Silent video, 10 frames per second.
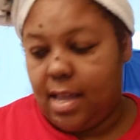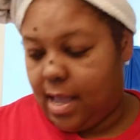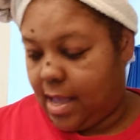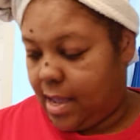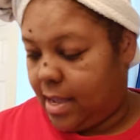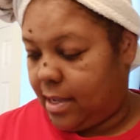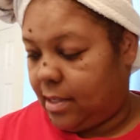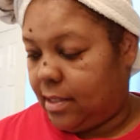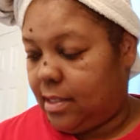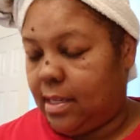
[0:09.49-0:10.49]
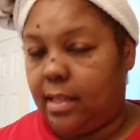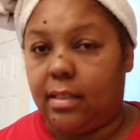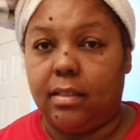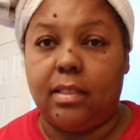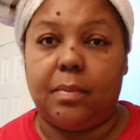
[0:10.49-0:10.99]
I let
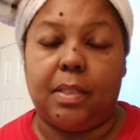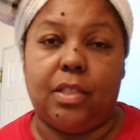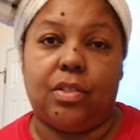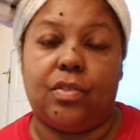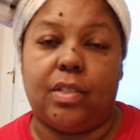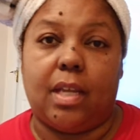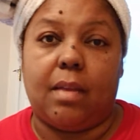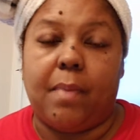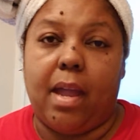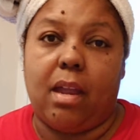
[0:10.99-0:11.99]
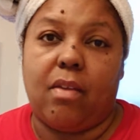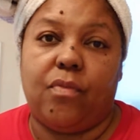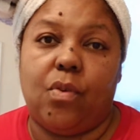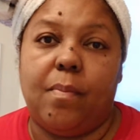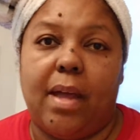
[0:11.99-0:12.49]
the deep conditioner stay in my hair
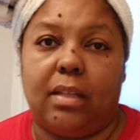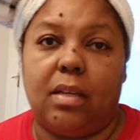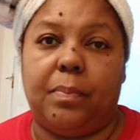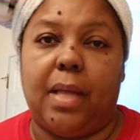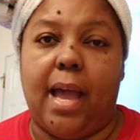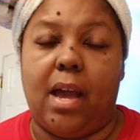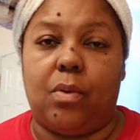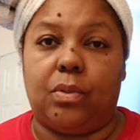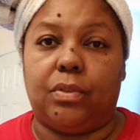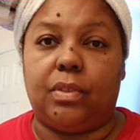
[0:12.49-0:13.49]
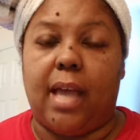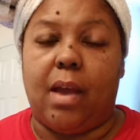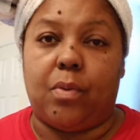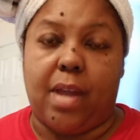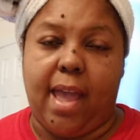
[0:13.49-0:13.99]
for about a couple of hours,
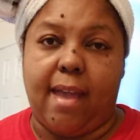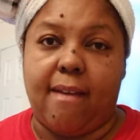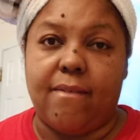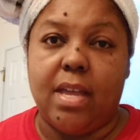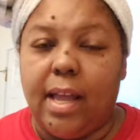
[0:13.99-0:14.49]
hour and a half.